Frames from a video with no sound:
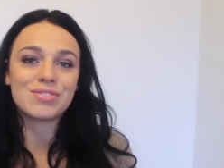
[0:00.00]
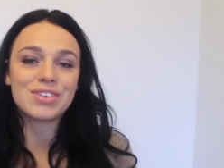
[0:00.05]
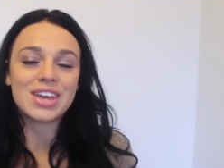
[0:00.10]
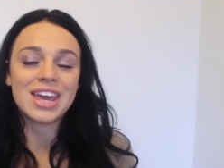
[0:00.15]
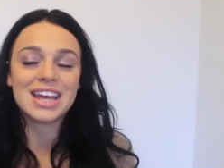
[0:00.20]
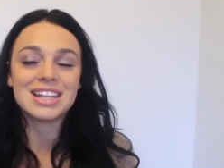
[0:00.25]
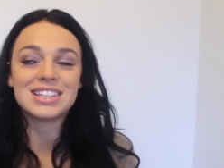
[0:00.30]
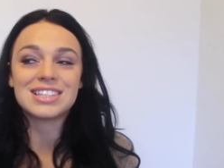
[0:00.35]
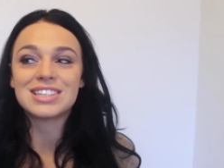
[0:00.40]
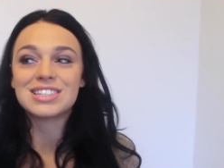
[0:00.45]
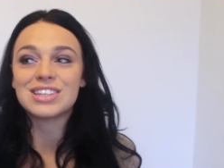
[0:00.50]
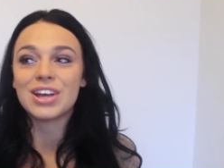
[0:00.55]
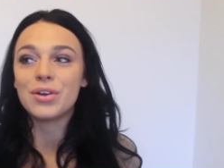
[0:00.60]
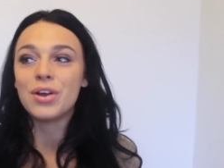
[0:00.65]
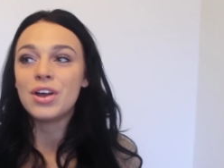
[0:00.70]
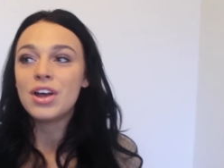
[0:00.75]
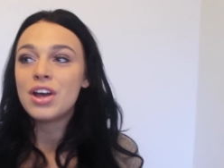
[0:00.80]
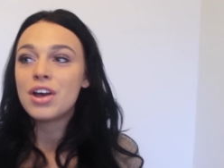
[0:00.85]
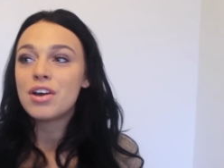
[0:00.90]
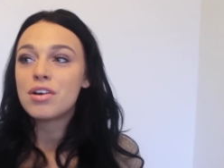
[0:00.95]
loved kids.
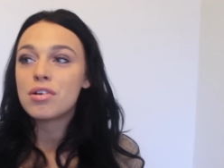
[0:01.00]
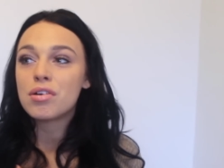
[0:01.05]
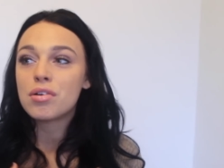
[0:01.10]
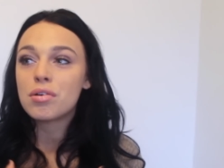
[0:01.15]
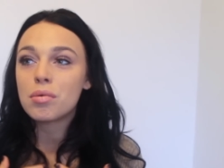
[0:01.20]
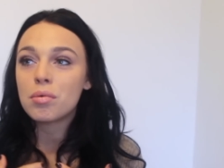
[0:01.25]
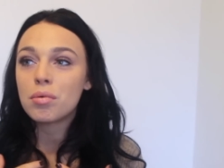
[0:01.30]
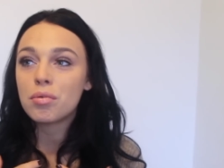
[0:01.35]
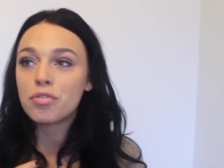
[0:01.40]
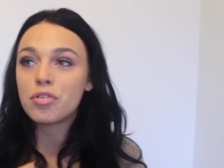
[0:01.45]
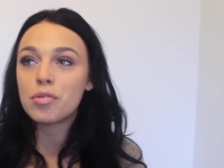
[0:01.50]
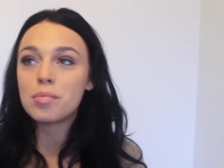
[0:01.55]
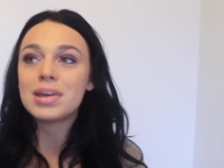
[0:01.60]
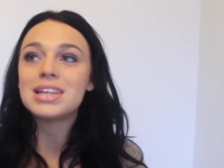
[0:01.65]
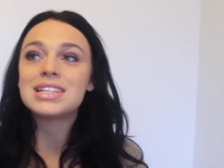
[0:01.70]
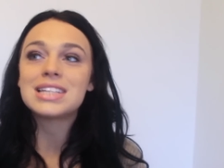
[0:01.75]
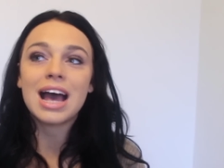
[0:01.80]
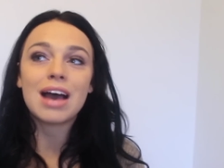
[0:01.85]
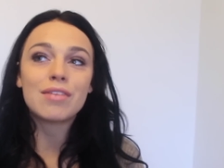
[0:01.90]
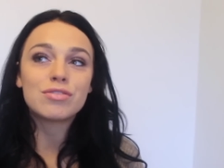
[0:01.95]
So, for
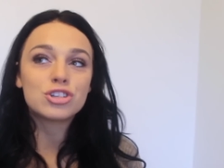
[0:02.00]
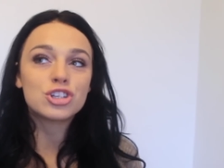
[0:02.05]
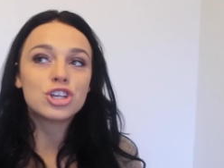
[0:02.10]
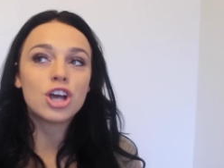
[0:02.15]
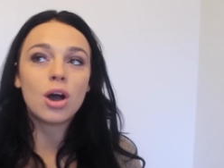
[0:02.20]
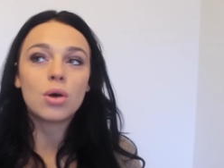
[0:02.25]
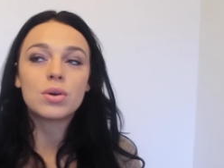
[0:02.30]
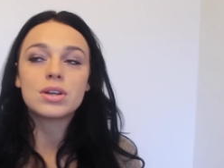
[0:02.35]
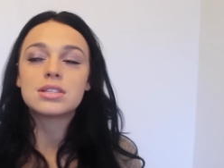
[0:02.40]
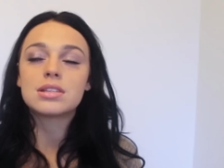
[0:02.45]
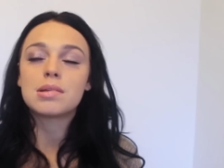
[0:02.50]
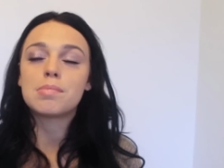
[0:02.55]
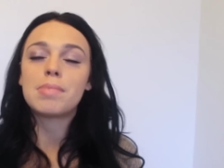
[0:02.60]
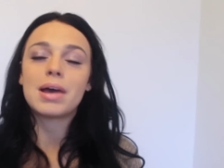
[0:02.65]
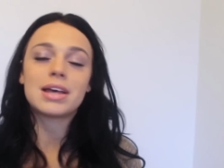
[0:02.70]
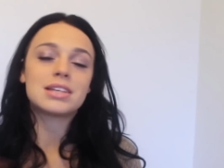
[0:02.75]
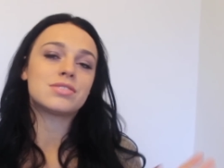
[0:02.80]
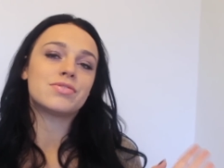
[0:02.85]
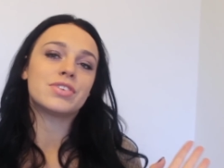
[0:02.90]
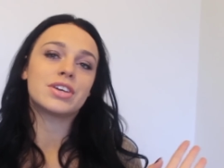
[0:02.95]
me to have a child is the
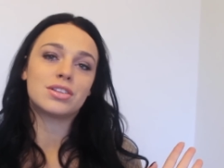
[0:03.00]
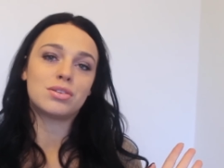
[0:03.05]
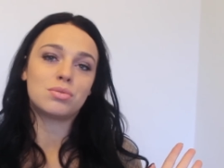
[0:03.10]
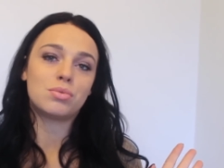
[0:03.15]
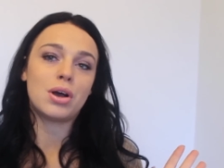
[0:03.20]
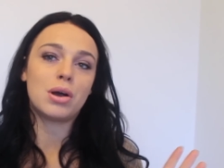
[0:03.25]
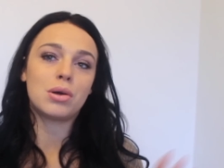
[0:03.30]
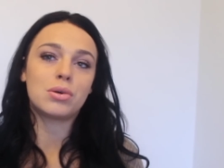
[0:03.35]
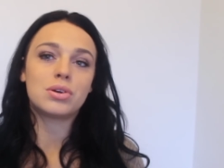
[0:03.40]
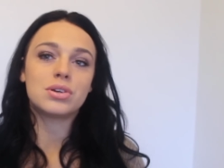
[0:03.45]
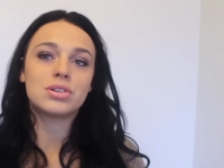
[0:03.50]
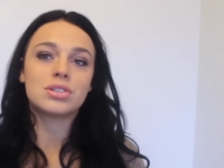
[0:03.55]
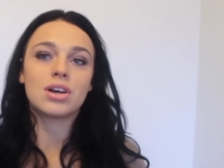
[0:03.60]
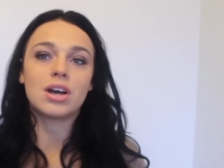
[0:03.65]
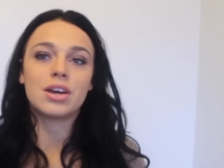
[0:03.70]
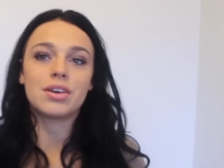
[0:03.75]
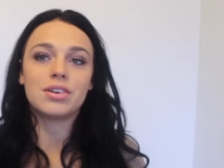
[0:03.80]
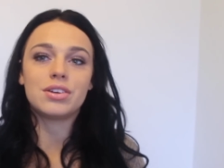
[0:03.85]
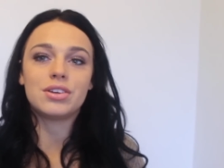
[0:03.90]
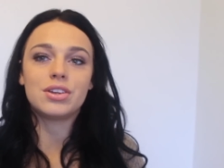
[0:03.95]
best thing in the world because
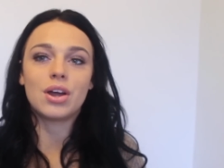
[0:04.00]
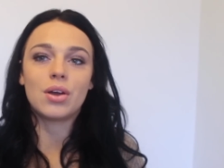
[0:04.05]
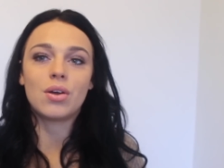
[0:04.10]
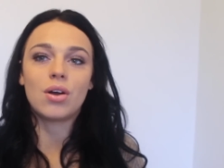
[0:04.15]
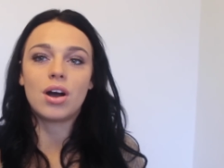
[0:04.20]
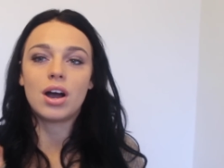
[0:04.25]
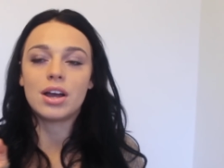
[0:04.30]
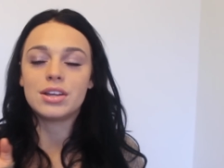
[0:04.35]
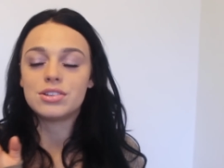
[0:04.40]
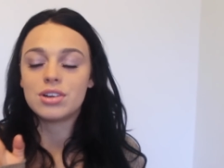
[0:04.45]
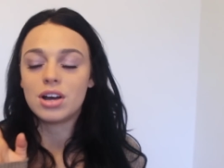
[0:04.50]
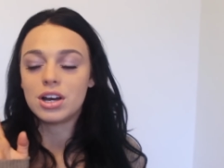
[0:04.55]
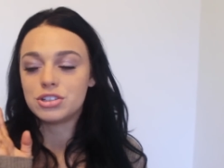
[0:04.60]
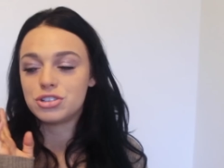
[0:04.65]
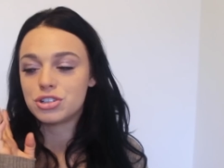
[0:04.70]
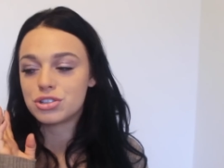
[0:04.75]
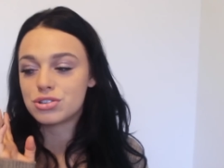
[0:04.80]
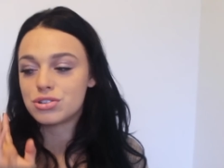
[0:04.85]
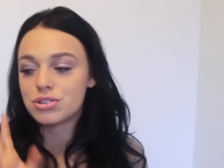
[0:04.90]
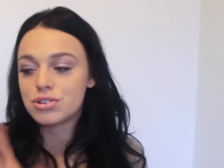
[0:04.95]
I, you know, I, I
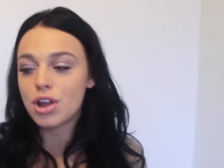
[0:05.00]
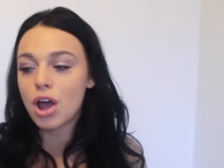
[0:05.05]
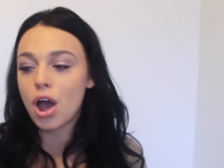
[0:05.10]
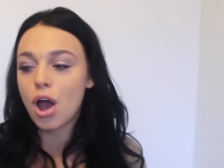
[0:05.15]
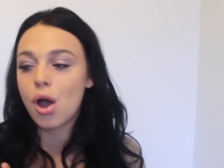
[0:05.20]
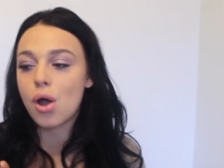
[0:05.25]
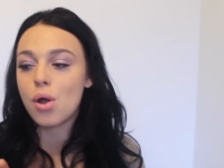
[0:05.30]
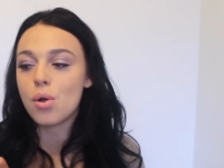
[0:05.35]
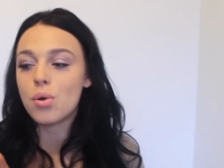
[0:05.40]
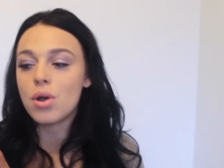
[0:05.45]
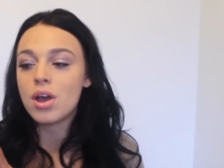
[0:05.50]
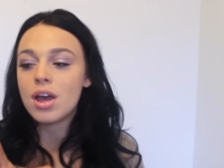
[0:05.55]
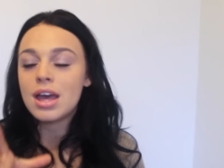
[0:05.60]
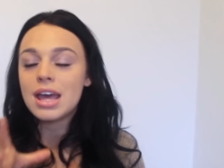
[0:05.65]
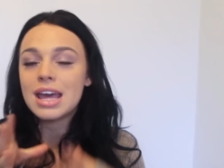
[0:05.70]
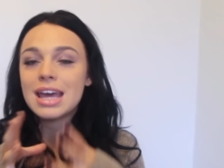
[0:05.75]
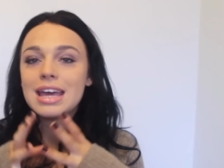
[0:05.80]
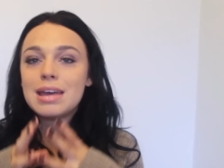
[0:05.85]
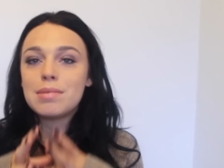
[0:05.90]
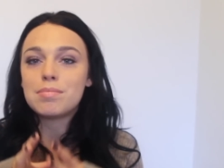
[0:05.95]
just know
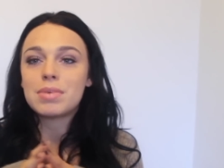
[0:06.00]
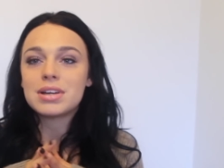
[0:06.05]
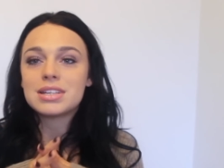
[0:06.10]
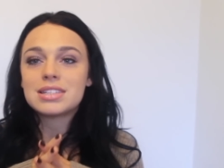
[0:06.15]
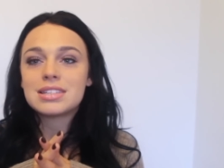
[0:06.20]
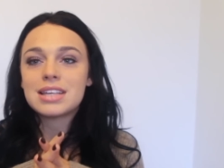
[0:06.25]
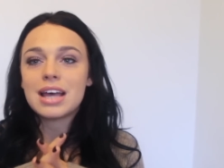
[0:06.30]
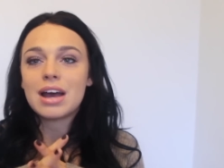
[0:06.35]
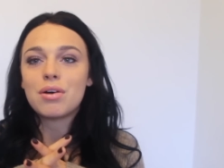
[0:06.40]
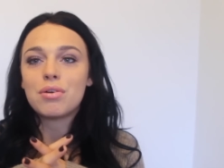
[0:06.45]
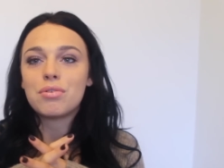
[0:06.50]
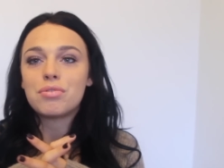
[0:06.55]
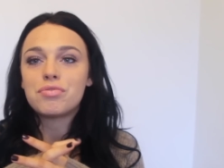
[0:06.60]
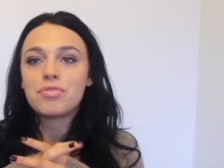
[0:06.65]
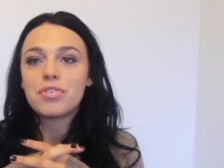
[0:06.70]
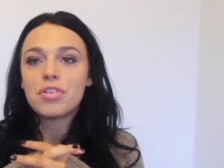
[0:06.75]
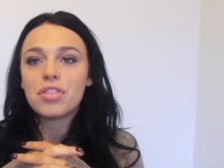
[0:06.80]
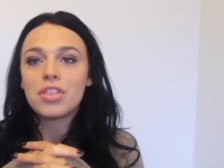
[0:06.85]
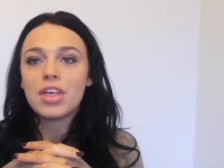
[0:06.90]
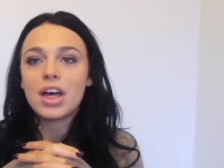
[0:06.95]
in
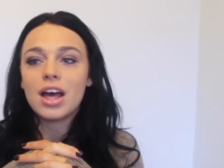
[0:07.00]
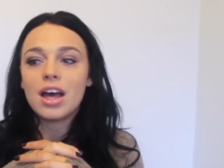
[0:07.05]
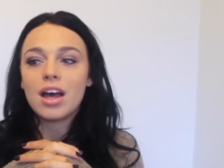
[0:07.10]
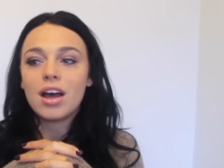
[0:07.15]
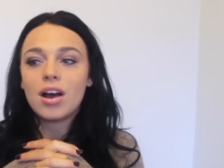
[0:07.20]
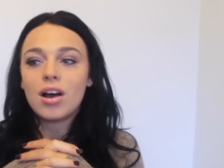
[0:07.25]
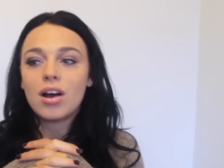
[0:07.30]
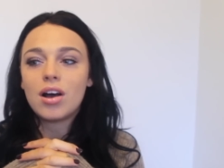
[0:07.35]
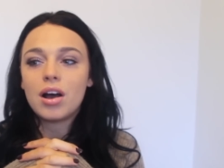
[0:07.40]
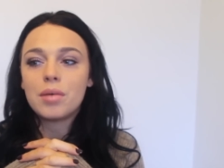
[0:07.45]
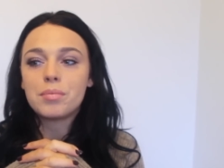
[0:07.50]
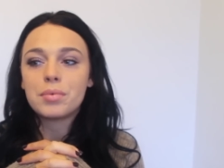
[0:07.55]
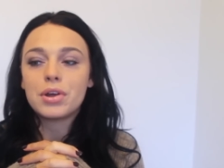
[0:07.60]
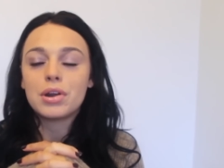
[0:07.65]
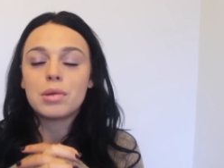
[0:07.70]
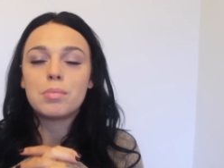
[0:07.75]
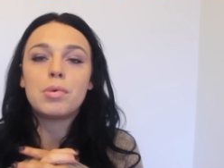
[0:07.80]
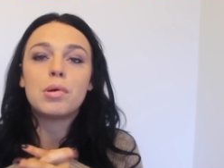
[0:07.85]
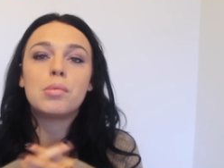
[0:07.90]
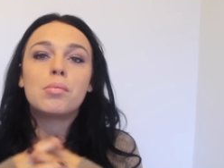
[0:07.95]
myself that I'm
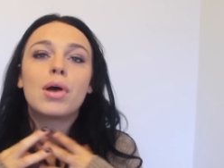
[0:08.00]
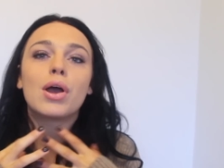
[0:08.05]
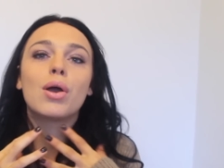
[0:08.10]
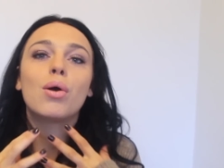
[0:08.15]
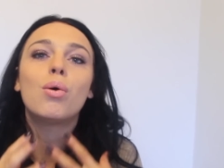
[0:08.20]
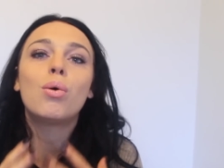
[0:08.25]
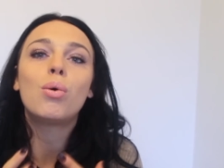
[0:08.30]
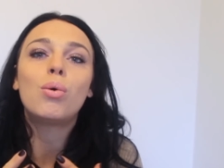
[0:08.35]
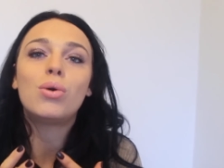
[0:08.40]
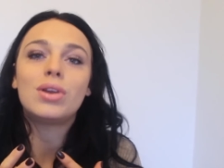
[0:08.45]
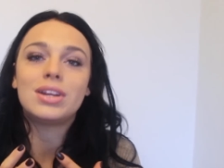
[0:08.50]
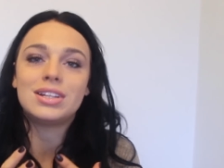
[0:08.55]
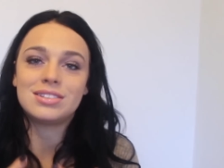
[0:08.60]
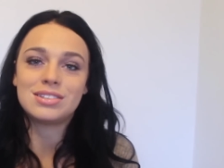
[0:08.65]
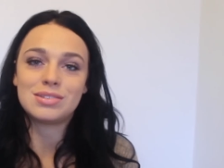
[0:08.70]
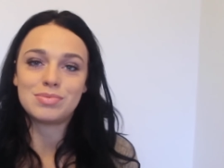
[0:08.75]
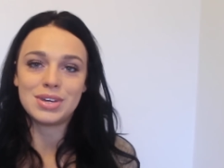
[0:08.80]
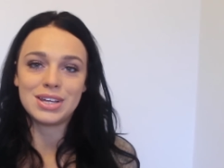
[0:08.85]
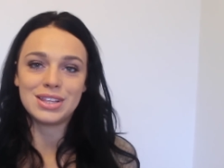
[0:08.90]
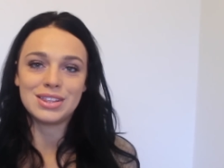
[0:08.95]
going to put my all
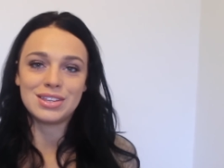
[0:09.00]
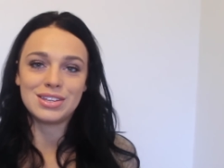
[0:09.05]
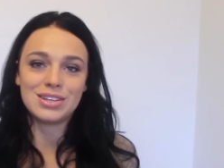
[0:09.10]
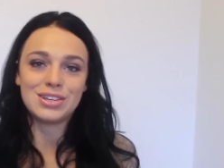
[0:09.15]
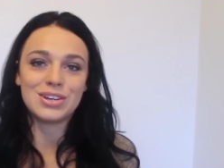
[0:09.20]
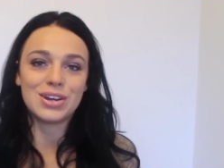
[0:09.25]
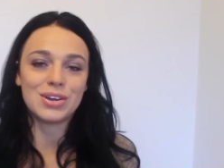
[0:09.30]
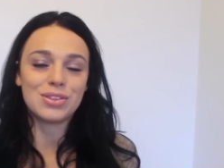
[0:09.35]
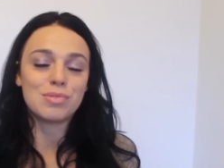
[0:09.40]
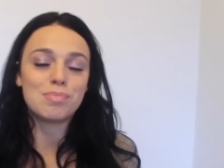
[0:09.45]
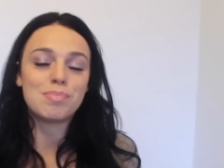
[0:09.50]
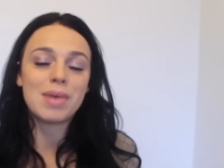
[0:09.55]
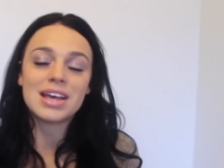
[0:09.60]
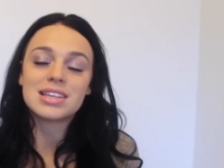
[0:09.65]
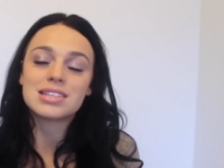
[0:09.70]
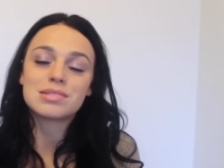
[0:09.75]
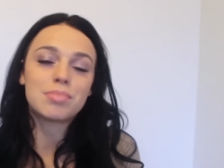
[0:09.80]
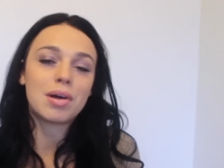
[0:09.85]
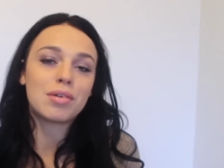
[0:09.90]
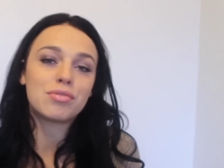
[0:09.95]
into being, you know, the
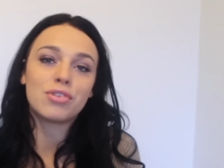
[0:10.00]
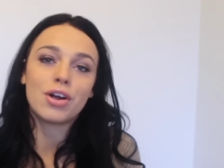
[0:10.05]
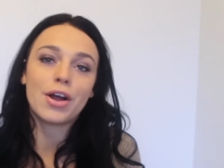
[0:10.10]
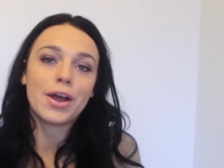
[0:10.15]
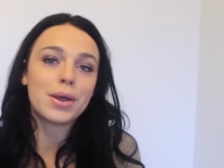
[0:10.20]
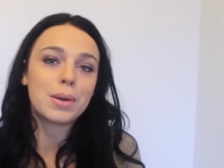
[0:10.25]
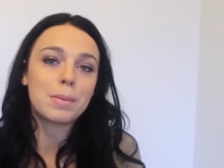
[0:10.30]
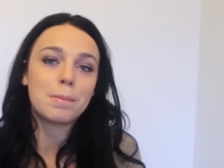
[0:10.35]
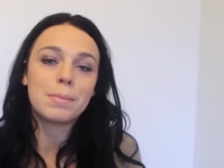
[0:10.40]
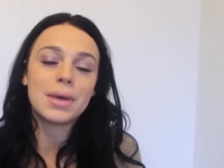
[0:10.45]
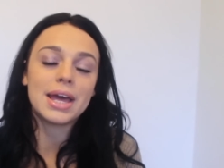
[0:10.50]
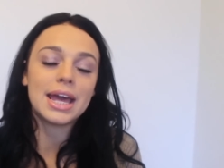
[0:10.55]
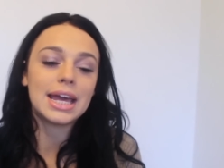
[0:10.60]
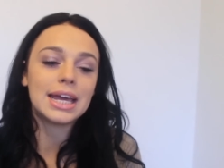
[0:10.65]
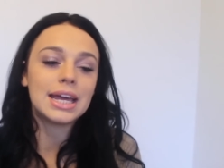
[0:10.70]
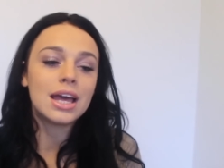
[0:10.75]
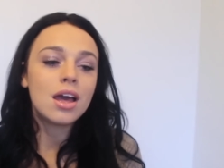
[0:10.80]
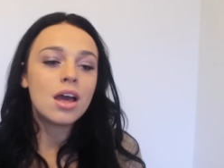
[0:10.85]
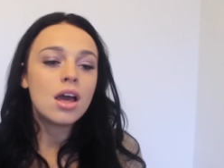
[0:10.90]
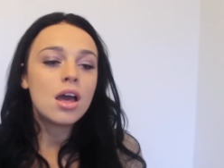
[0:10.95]
best mother I can
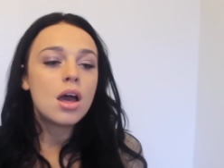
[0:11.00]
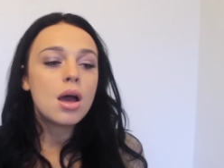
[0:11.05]
be.